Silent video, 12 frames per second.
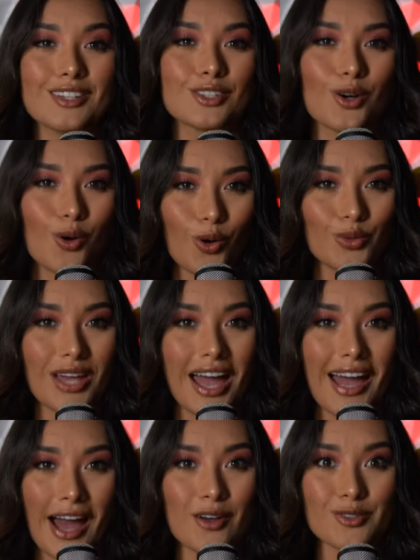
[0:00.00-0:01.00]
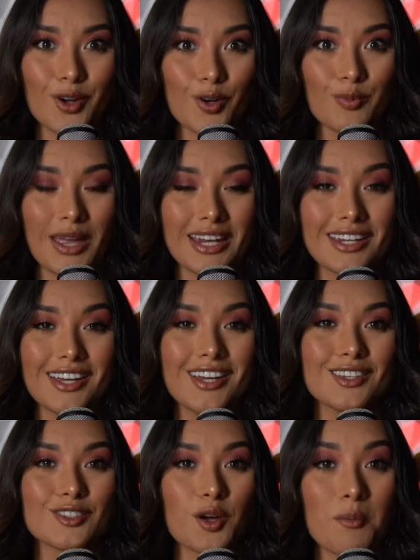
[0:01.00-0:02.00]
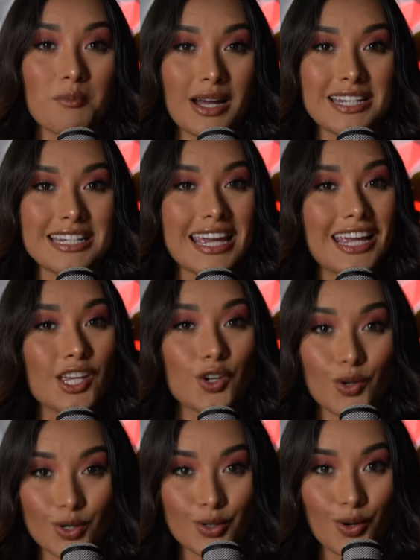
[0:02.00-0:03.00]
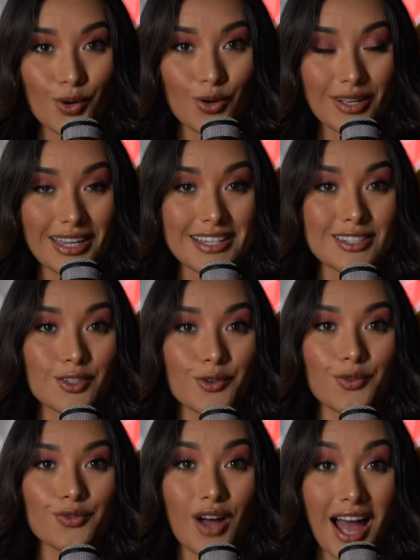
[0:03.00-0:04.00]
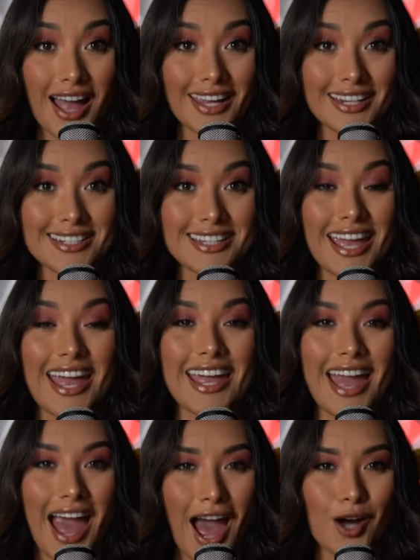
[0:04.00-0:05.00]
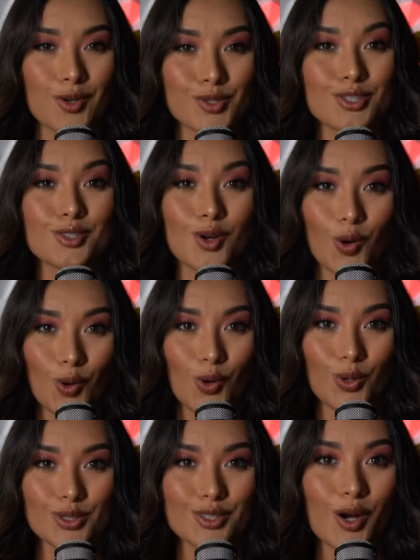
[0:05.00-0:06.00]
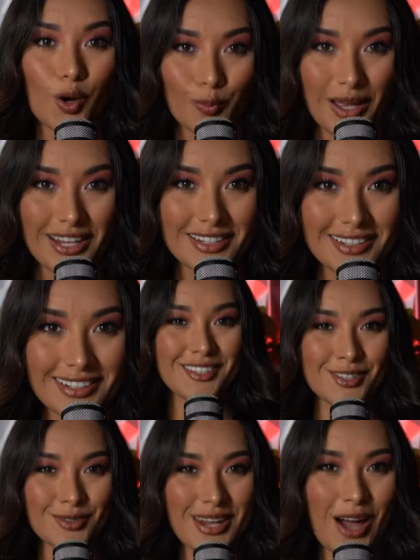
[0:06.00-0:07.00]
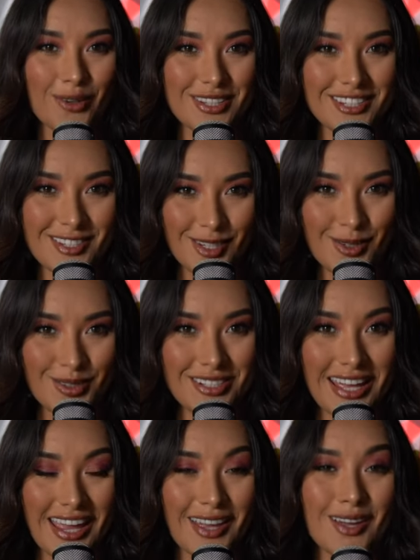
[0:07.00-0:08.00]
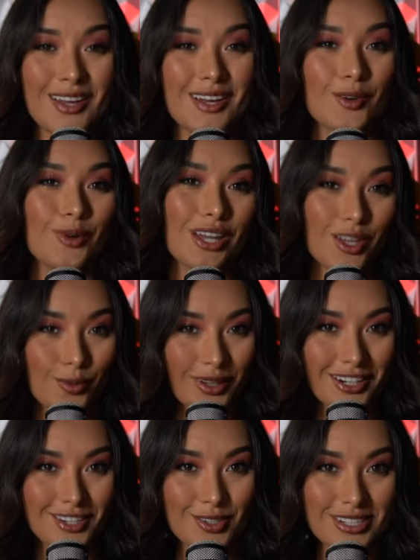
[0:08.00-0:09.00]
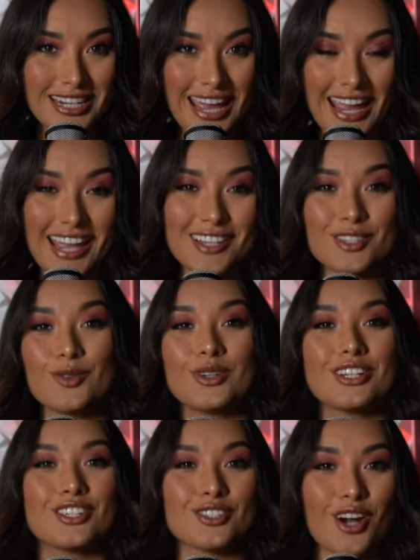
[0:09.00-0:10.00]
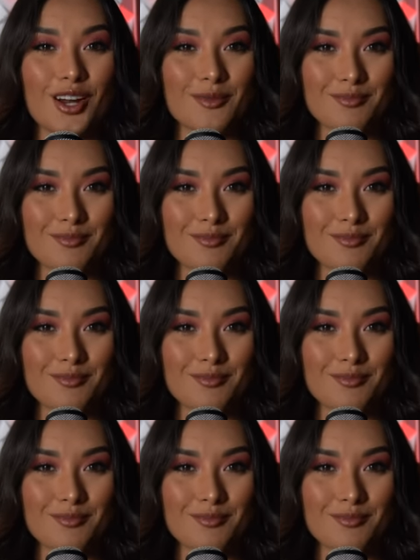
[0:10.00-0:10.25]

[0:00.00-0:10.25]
to hold that house open. So Monday, your goal is to find a house to hold open. So now it's Tuesday. What you wanna do today is you wanna start